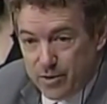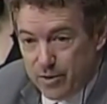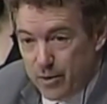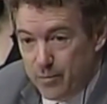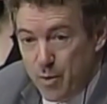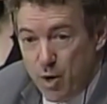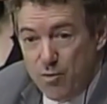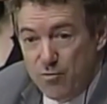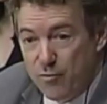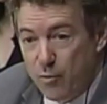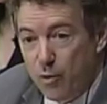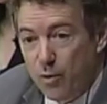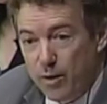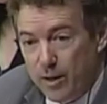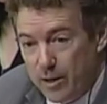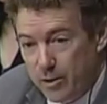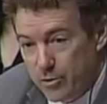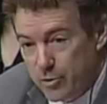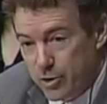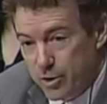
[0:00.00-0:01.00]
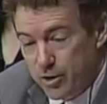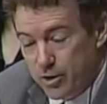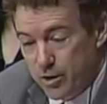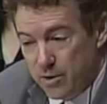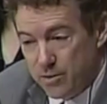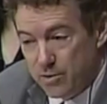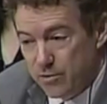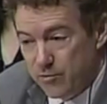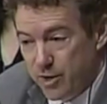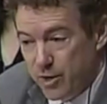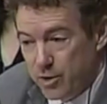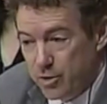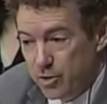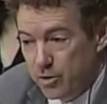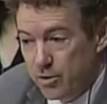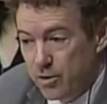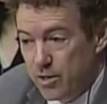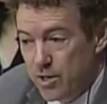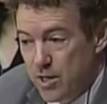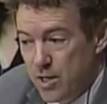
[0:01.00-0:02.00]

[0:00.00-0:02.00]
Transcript: I'm all for energy conservation.